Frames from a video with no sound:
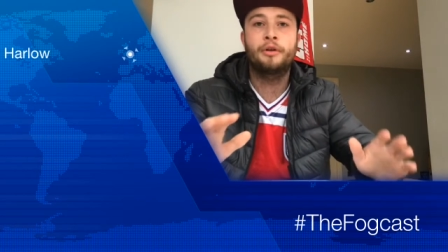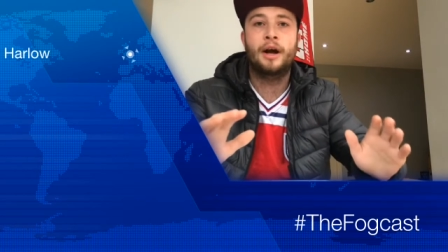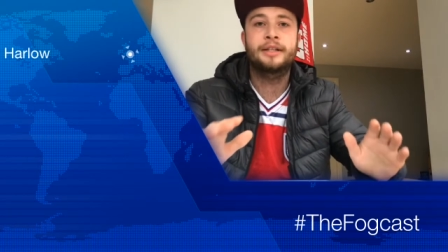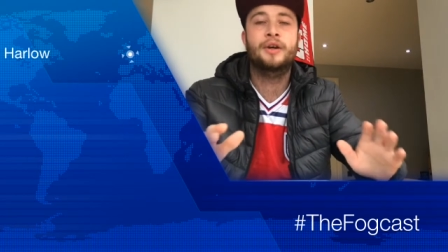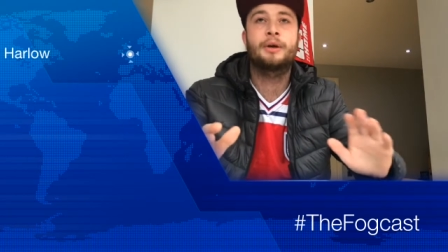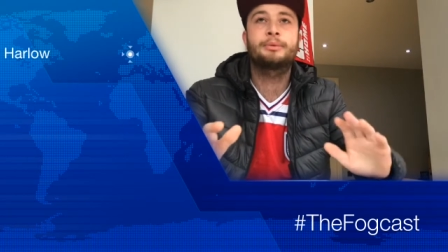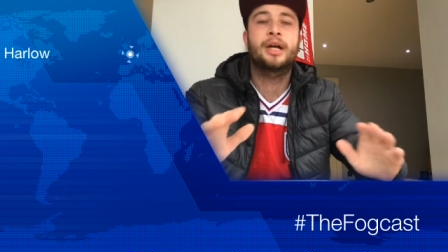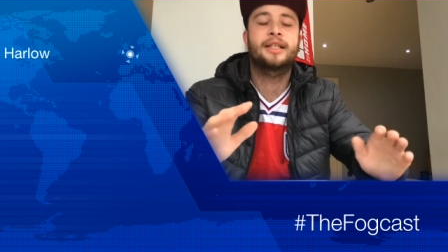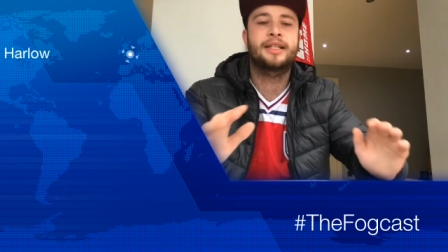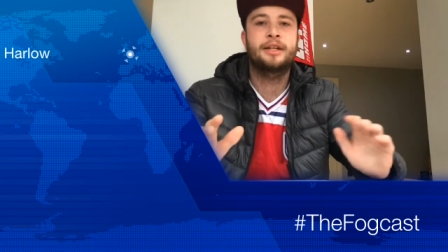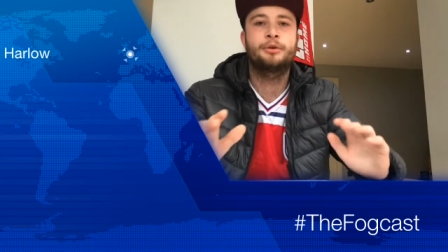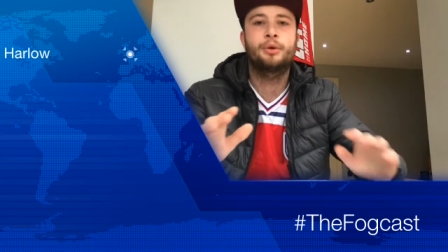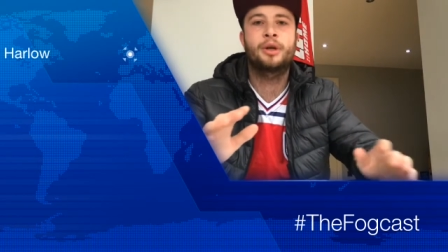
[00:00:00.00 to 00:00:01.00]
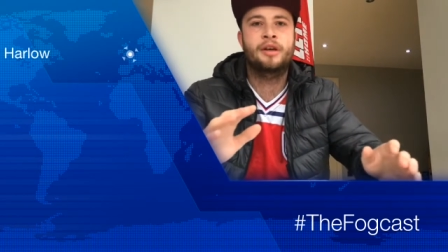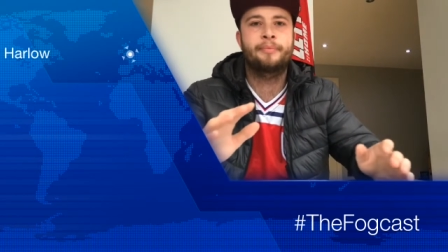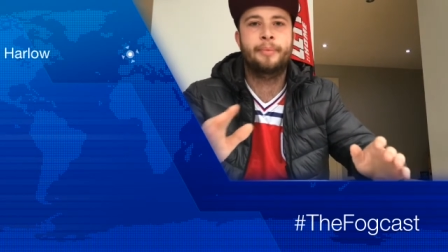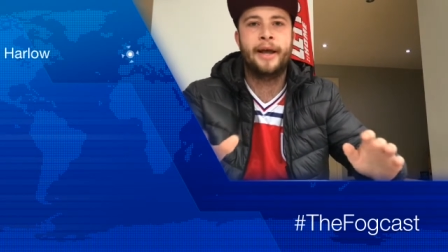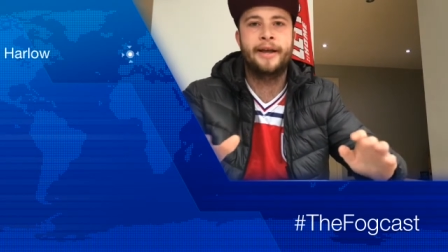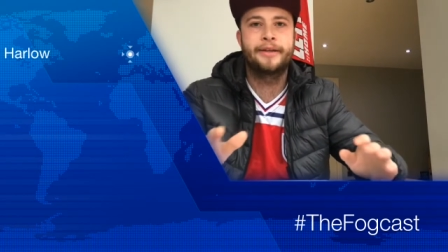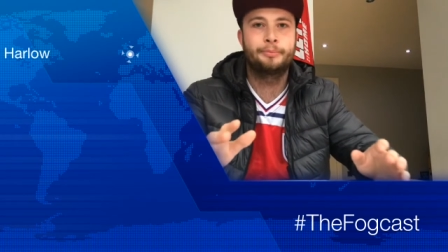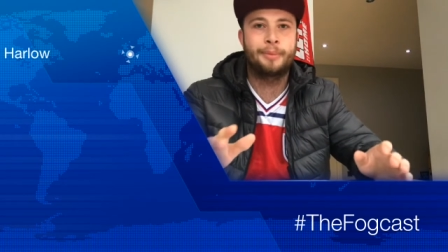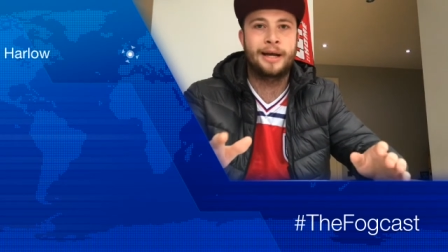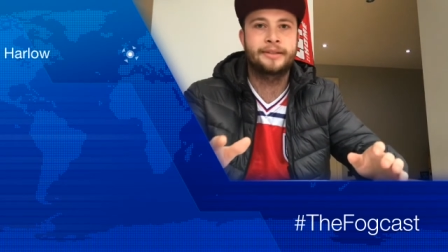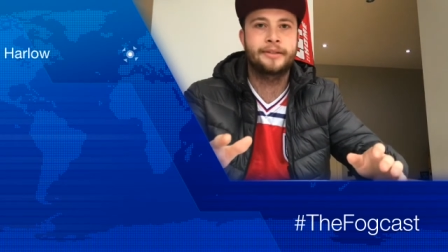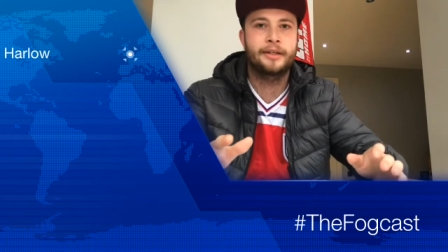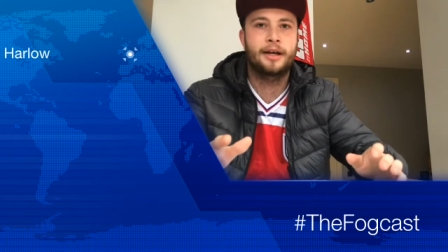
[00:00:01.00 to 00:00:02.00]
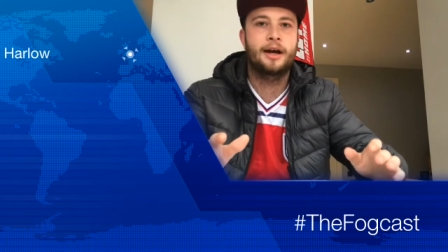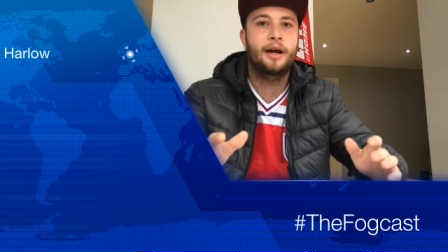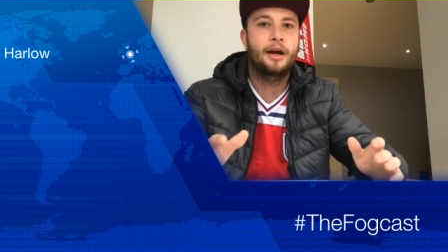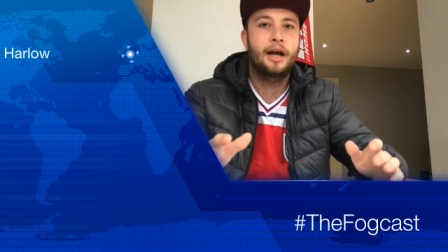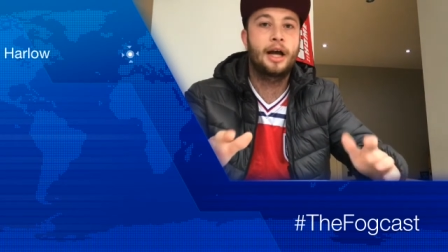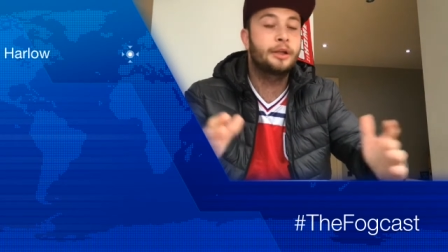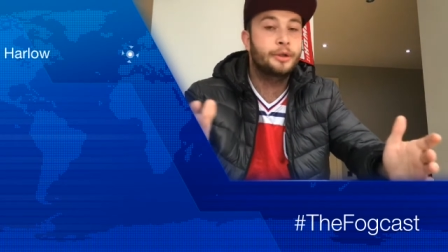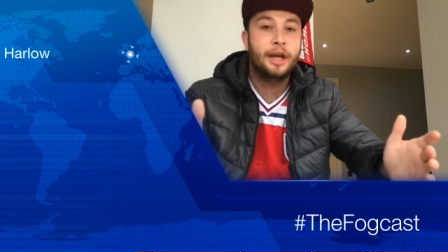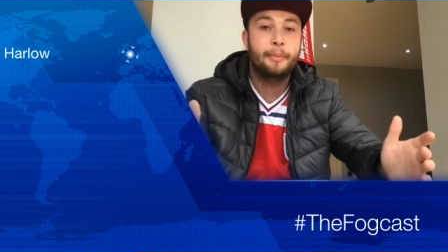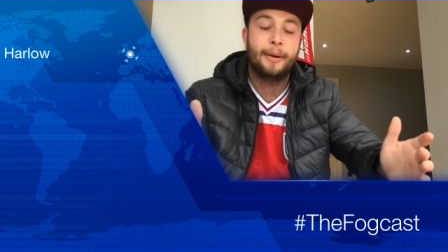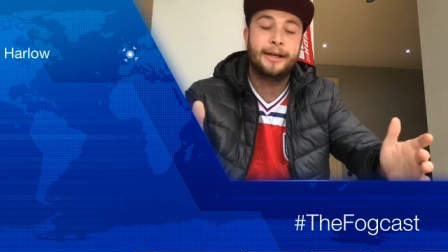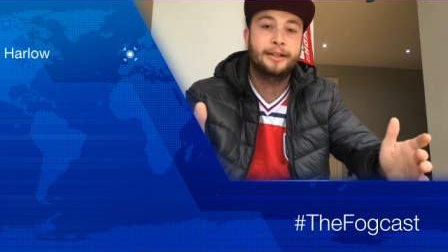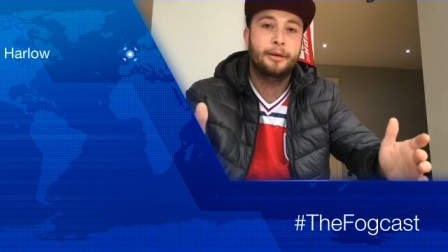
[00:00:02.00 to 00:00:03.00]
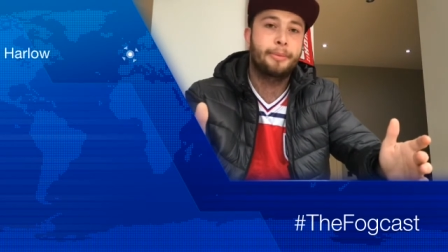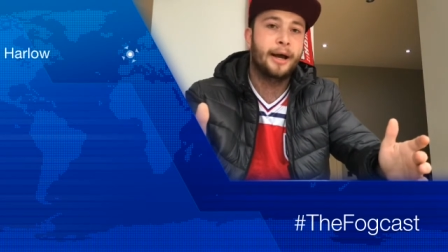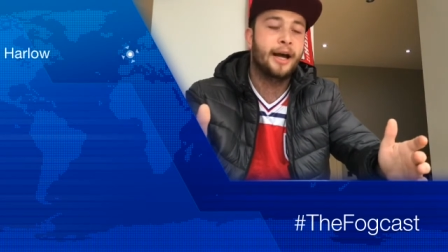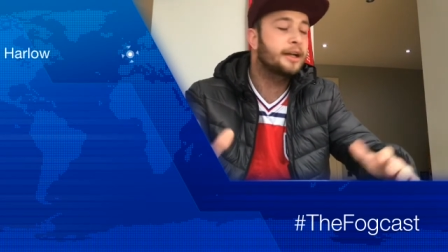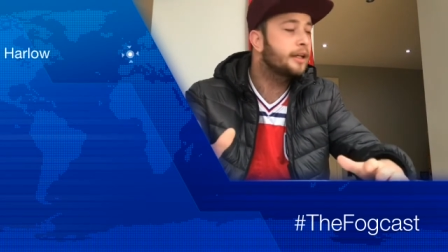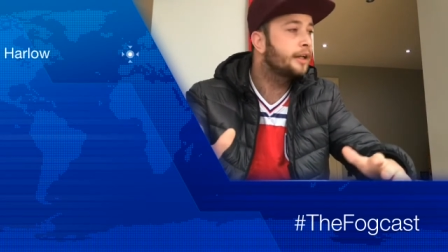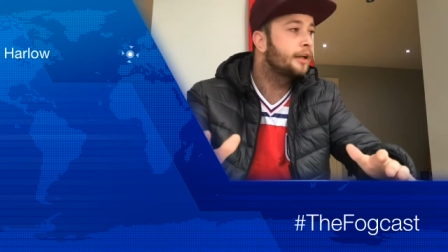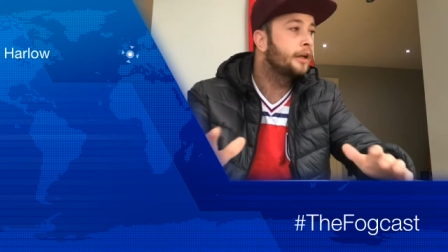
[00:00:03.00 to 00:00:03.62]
9 times out of 10, you give players banter and you get banter back.